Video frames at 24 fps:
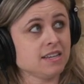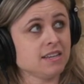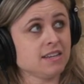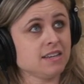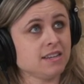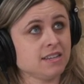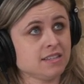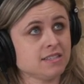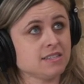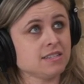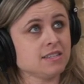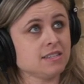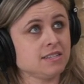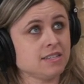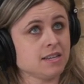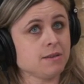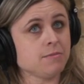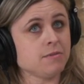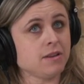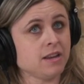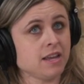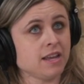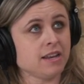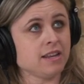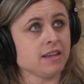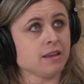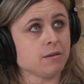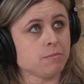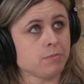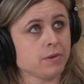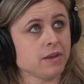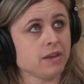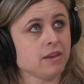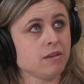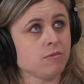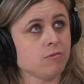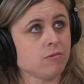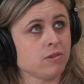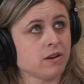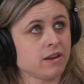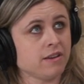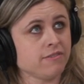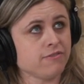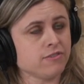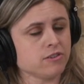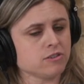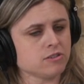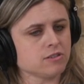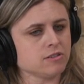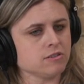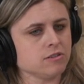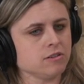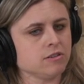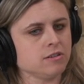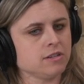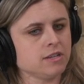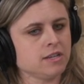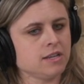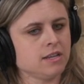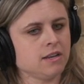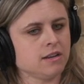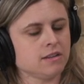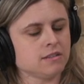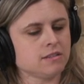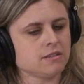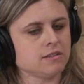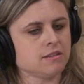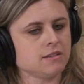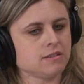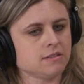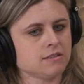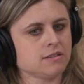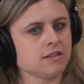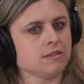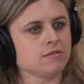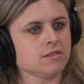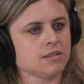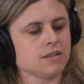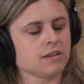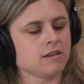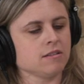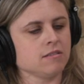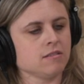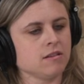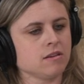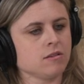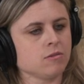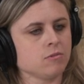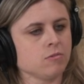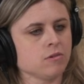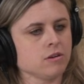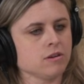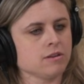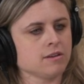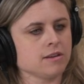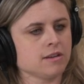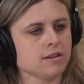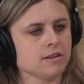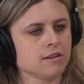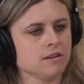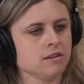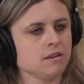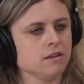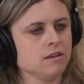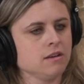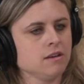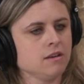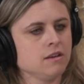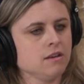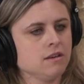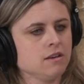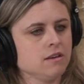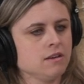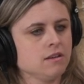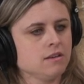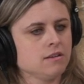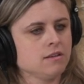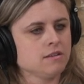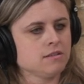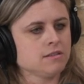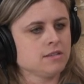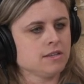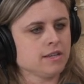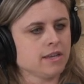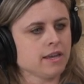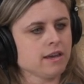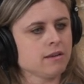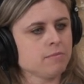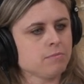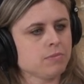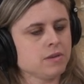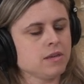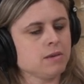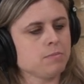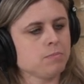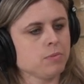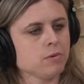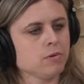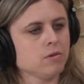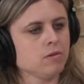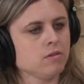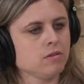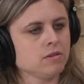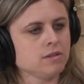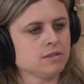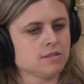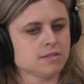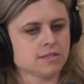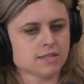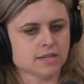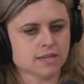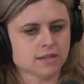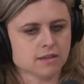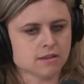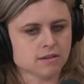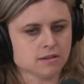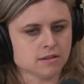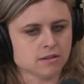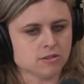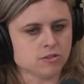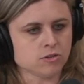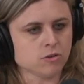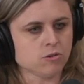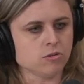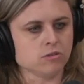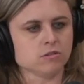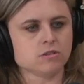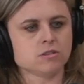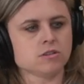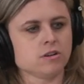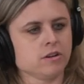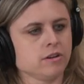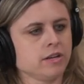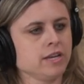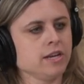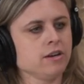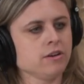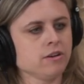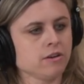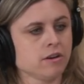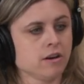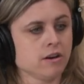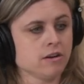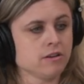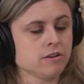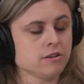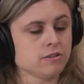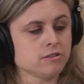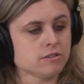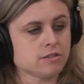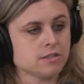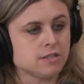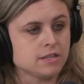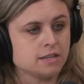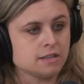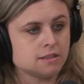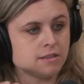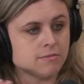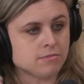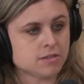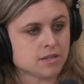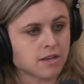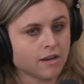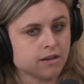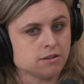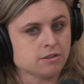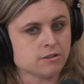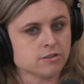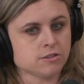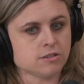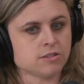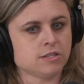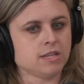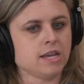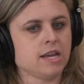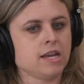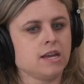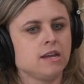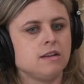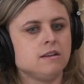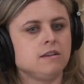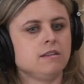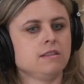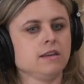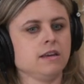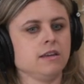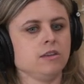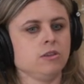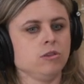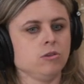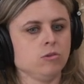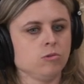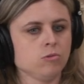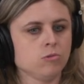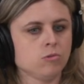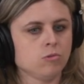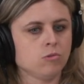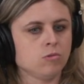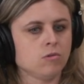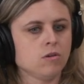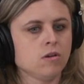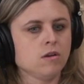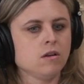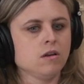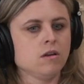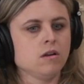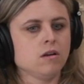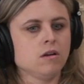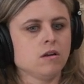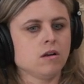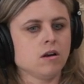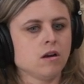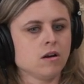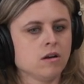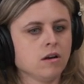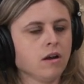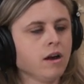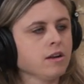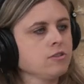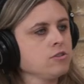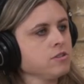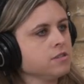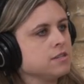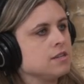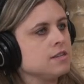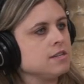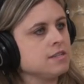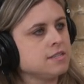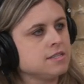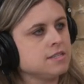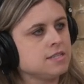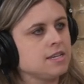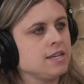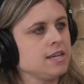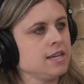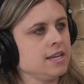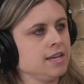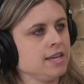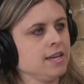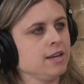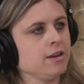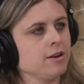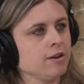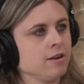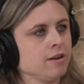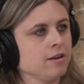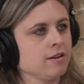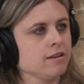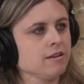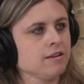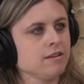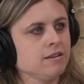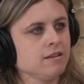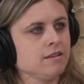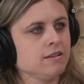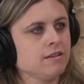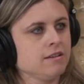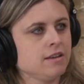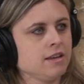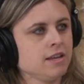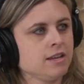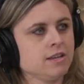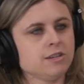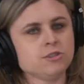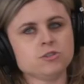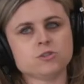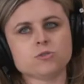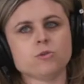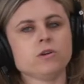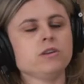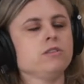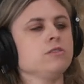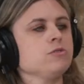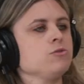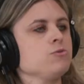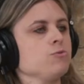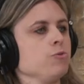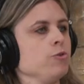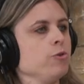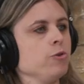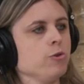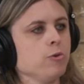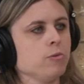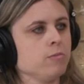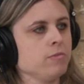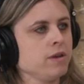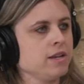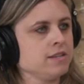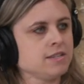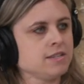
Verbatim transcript: it's intimidating a bit when I first learned it, and I said, this sounds like a lot of work, and to get people, it's like adults or kindergartners, to get them to understand that you are not just going to sit in here and enjoy this room and